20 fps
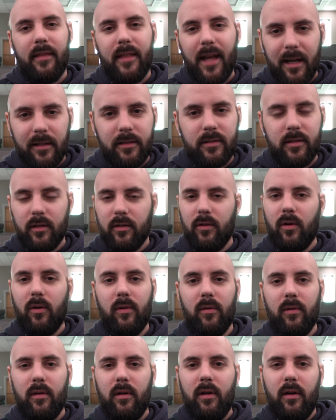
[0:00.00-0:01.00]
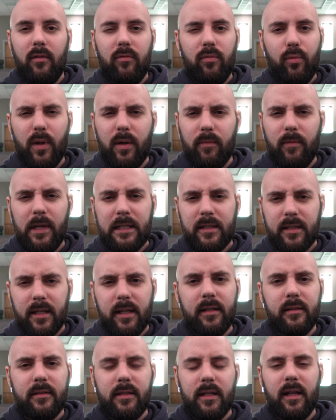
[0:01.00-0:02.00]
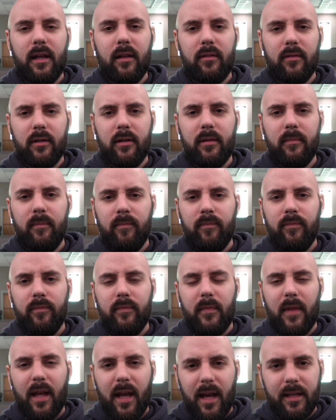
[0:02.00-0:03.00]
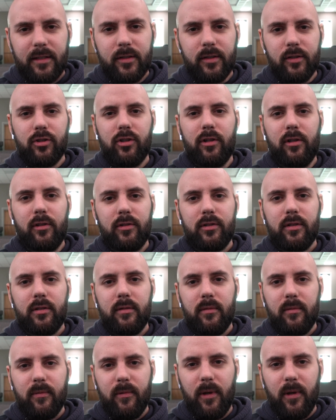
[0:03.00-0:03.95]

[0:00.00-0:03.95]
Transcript: That is the goal of when we sing together as a church.